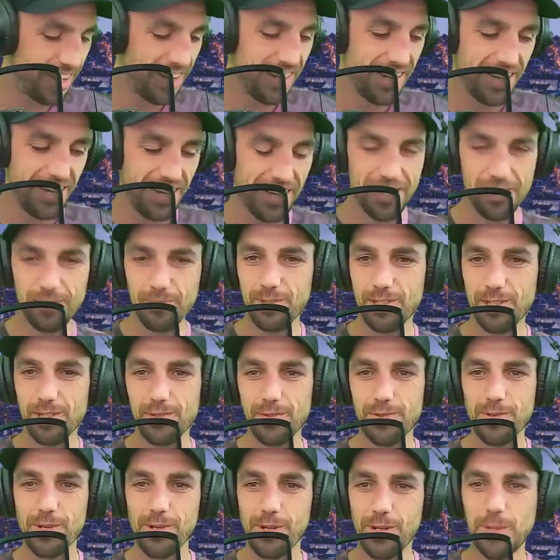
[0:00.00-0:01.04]
Um, it's
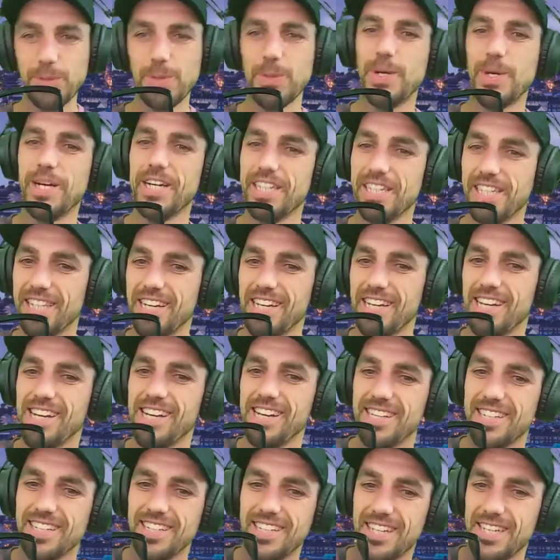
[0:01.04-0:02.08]
420
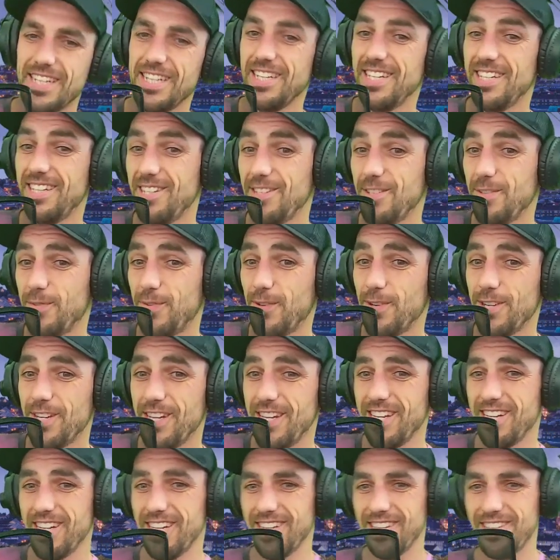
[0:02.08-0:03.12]
and uh, it is
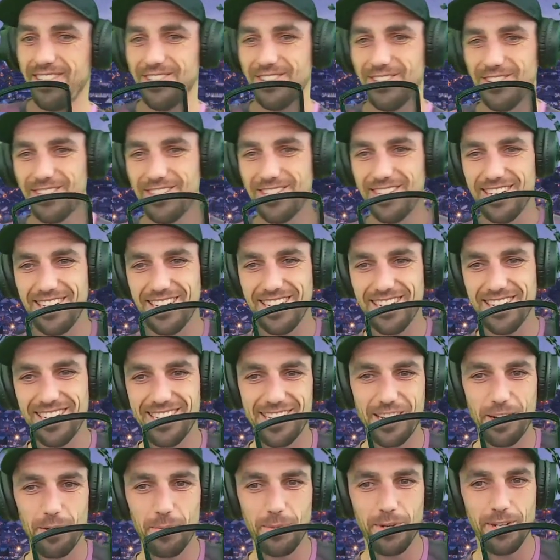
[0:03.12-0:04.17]
Friday, so it's a
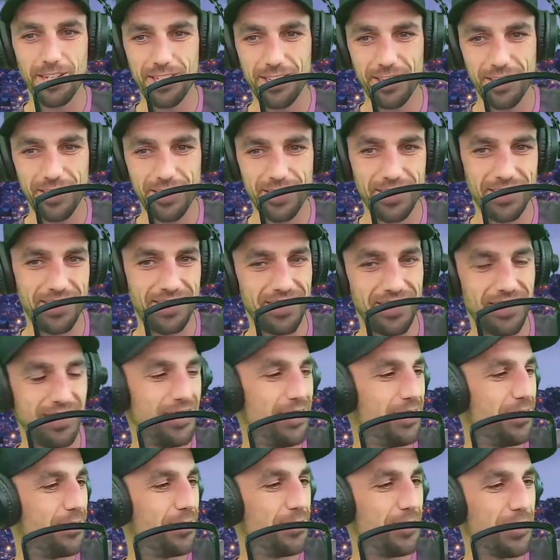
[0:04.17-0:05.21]
celebration, you know,
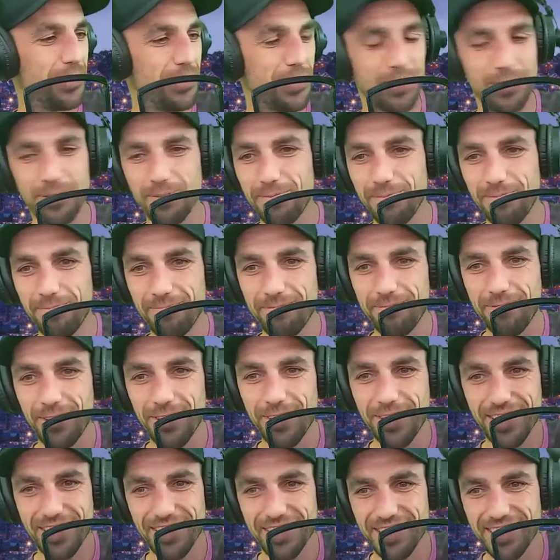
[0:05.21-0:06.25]
for
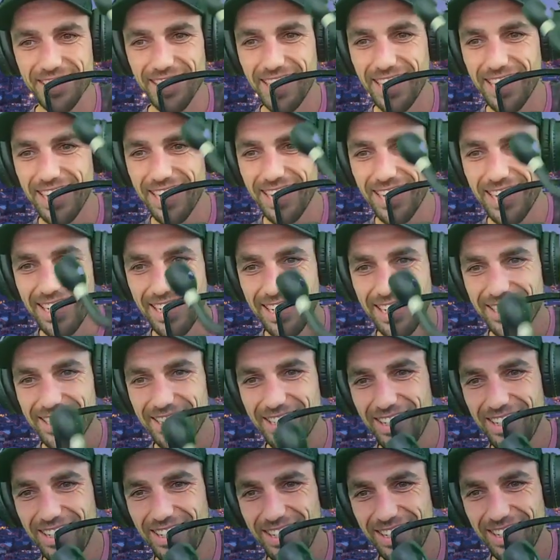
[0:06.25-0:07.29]
Fridays. So,
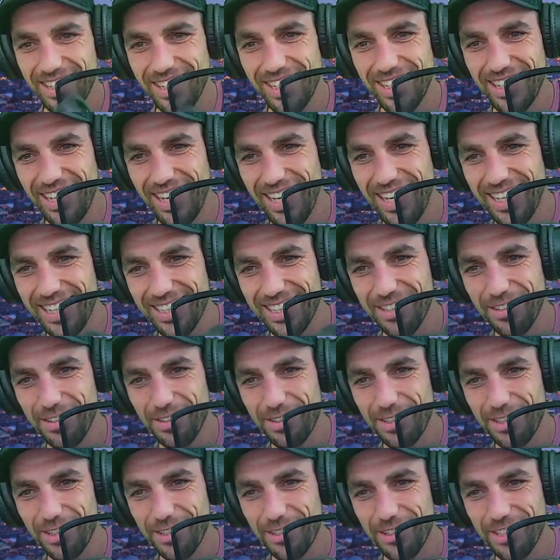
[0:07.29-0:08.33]
oh, yeah, the, the
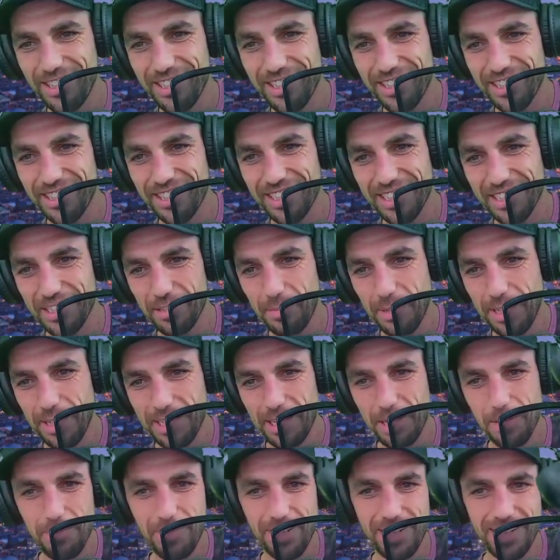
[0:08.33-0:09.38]
green screen is making the
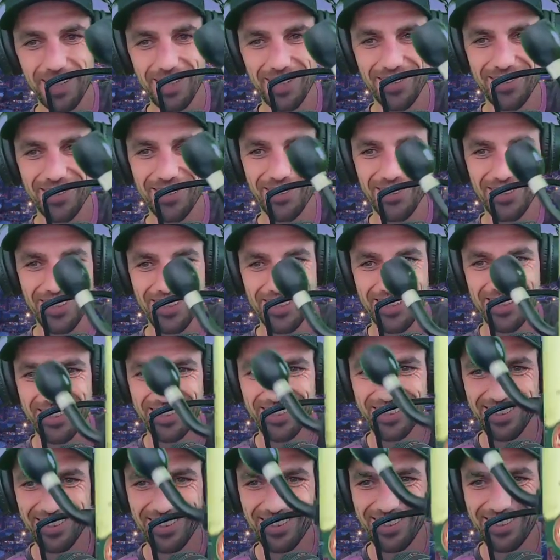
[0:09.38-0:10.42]
bottle go
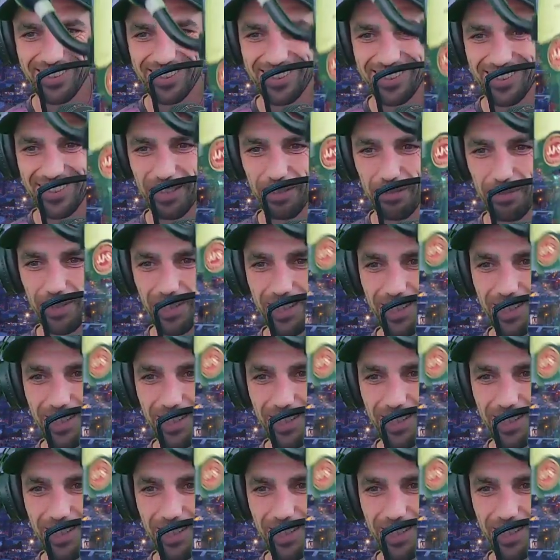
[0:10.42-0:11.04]
disappear